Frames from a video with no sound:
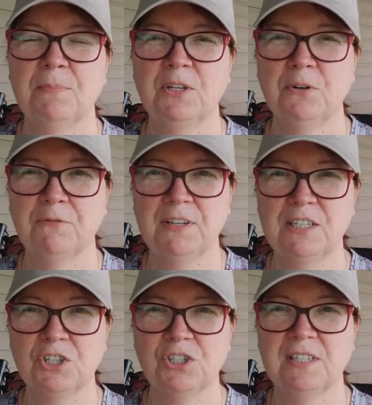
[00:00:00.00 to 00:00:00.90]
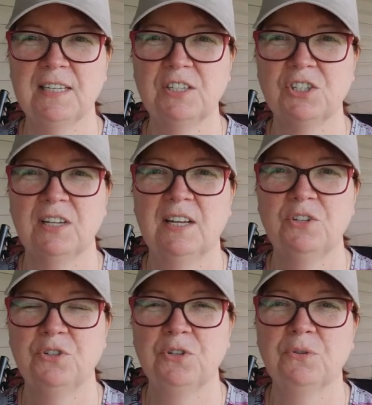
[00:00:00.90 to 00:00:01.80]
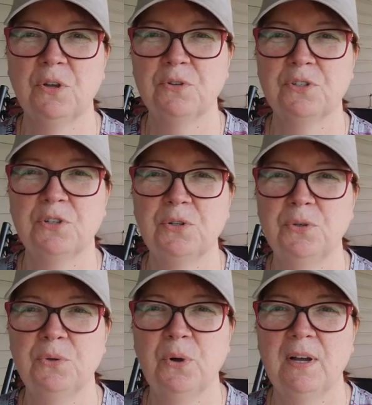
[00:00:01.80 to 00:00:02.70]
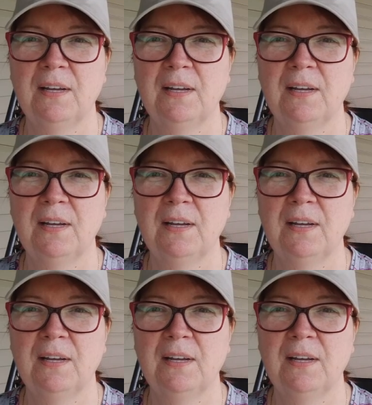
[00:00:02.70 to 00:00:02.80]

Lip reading: be your finished stitch, and you shoot those to